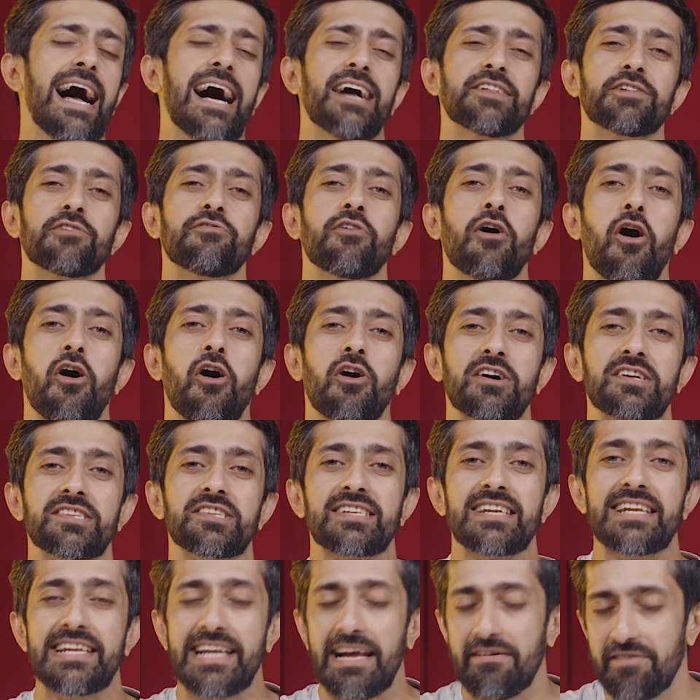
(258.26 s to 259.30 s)
as of
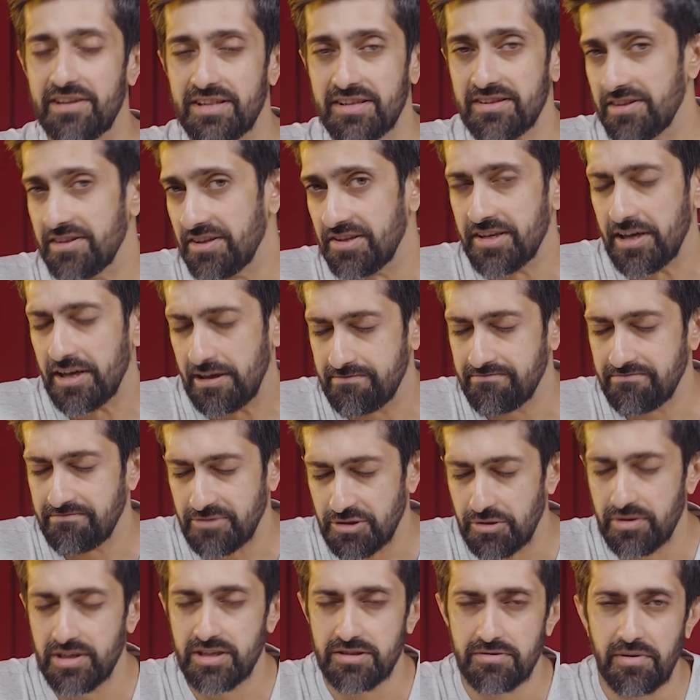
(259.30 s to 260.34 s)
August 11th this year,
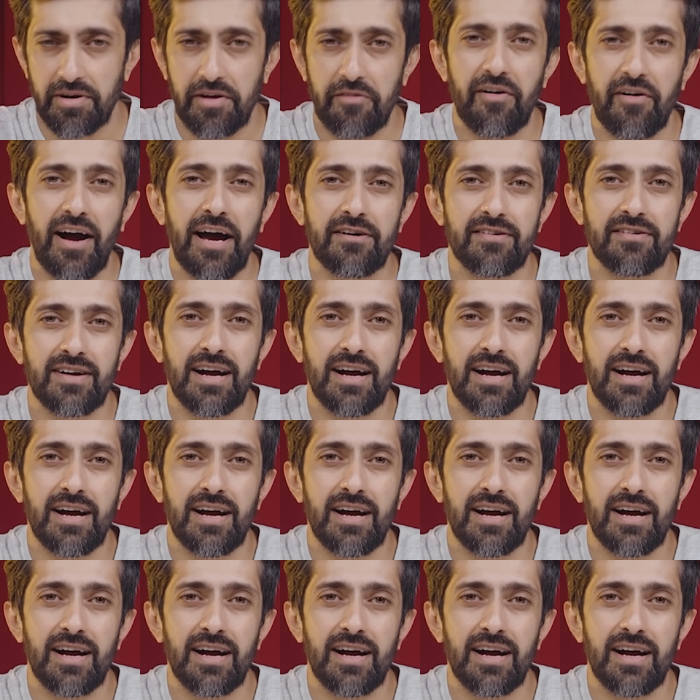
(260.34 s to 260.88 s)
2025,